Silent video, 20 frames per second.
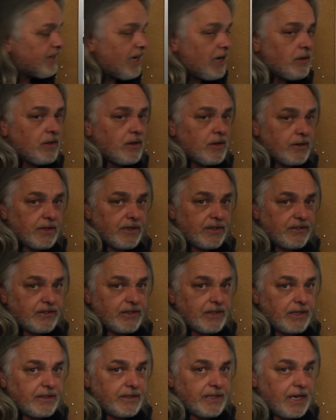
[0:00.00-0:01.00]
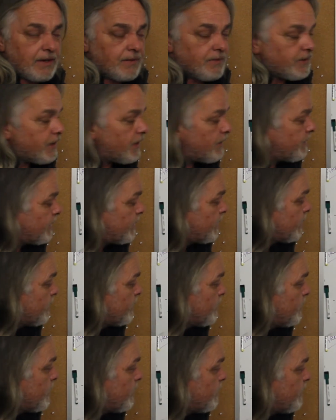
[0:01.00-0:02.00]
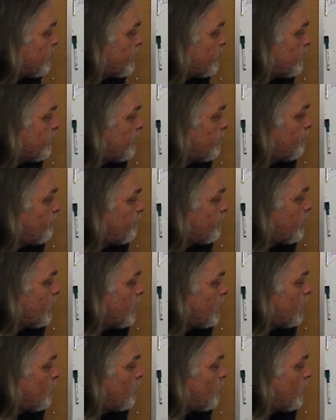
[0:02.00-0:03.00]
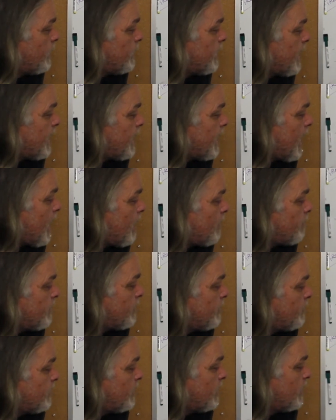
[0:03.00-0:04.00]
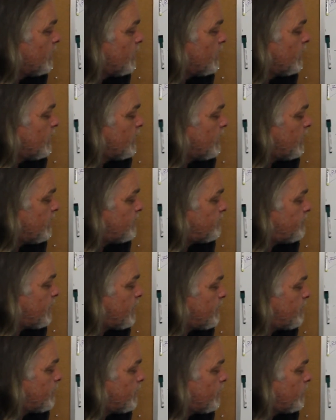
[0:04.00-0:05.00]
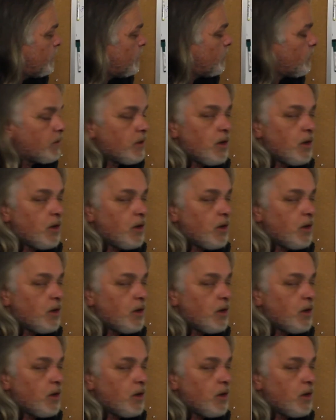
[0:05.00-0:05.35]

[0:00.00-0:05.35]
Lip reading: how long it's going to take for everything to reverse. And when that happens, these people who